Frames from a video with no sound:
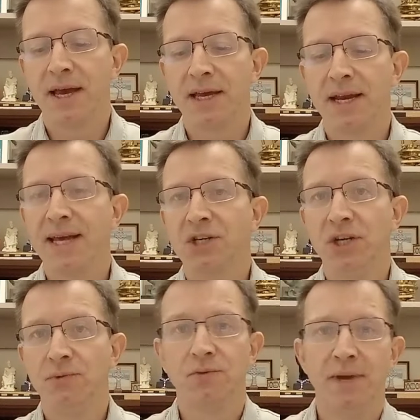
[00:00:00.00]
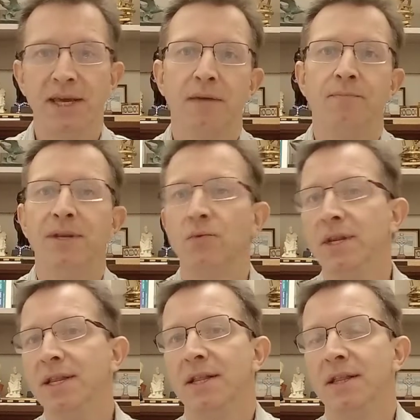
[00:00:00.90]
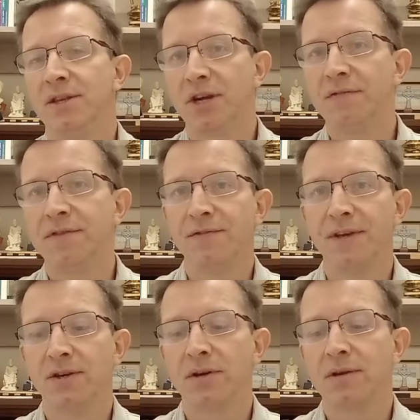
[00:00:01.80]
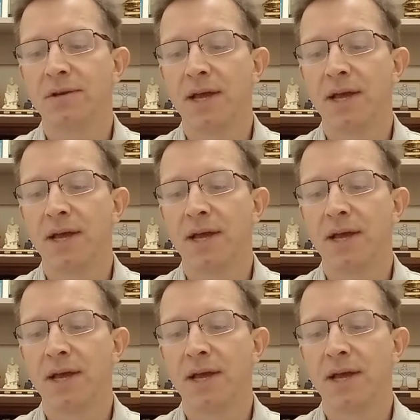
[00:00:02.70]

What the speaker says: connection he was making between the surface features